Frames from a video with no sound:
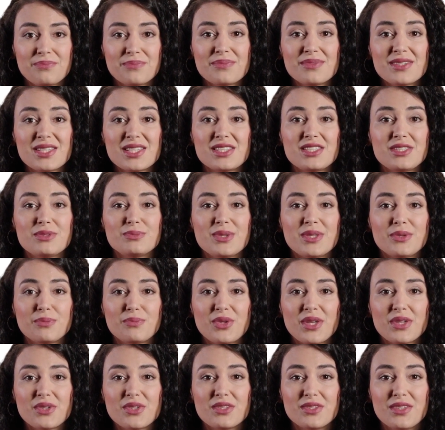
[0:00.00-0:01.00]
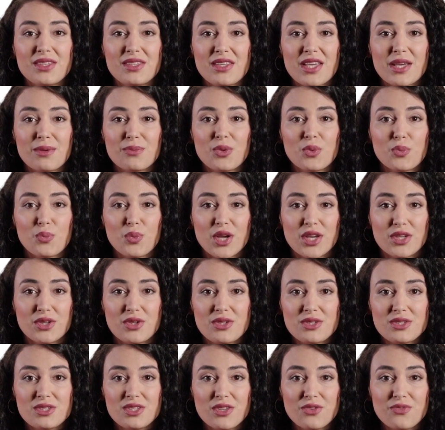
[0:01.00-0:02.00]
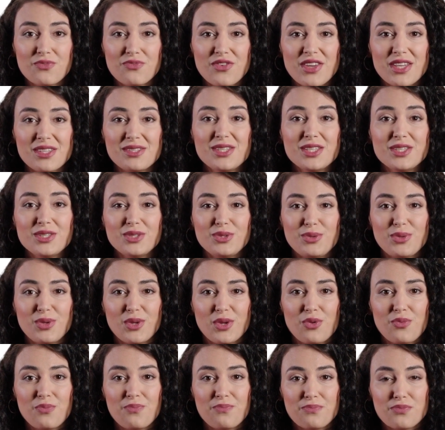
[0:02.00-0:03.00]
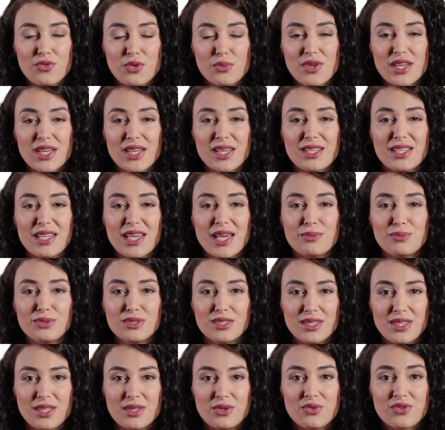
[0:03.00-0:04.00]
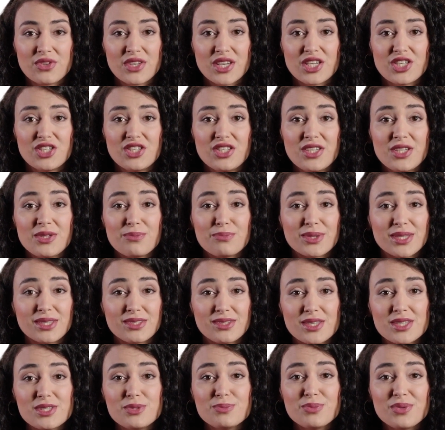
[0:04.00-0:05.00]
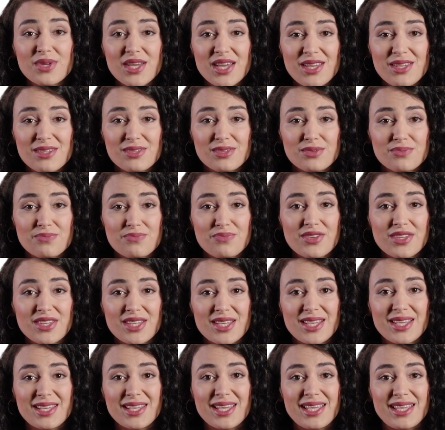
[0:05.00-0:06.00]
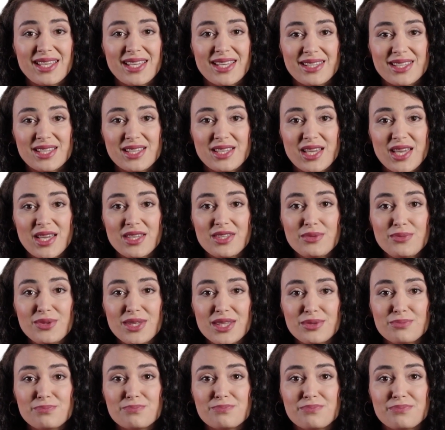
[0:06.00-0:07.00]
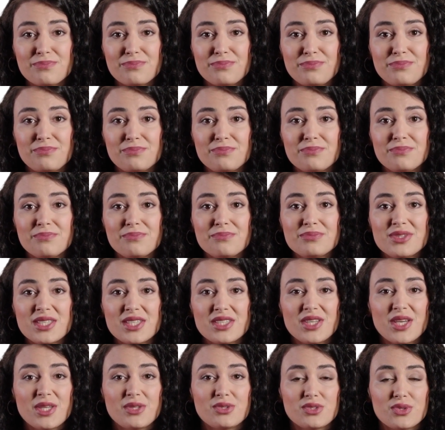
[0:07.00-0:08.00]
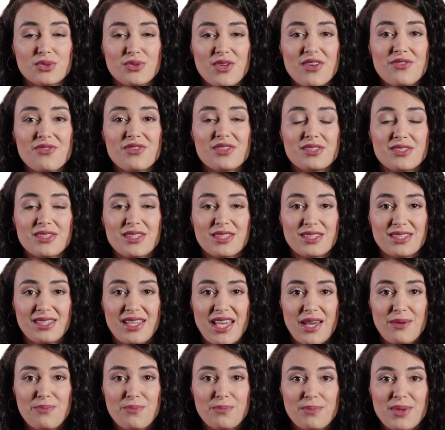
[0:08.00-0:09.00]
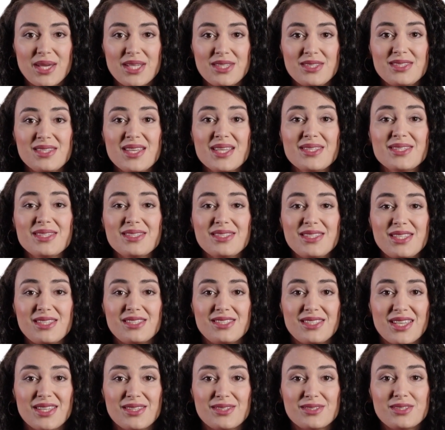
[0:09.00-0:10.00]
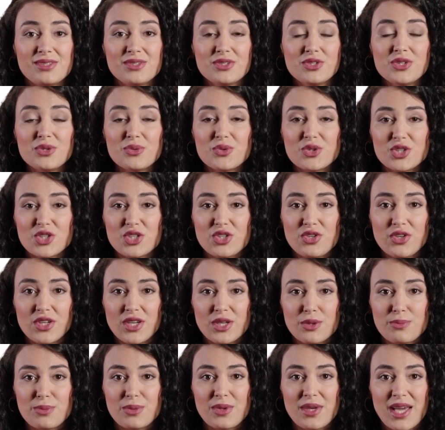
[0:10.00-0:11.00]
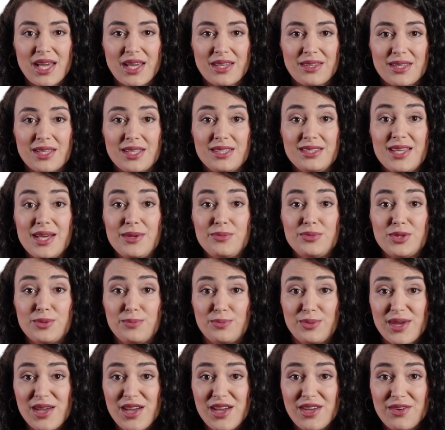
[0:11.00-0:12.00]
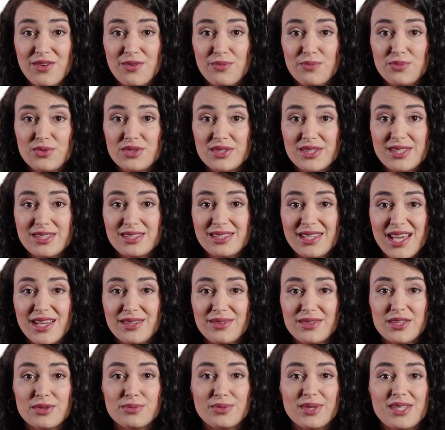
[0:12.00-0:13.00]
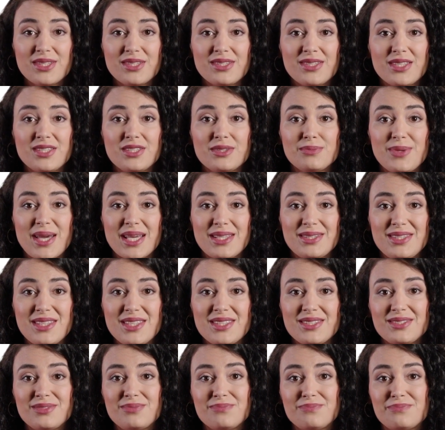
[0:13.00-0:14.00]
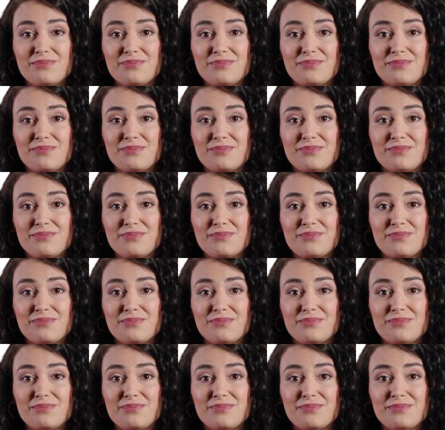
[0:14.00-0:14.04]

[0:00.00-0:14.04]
It has been voted the #1 user-friendly tool for when it comes to the creation of business plans for the Canadian economy. But it also offers the step-by-step assistance to ensure your plan is up to par with exactly what is expected.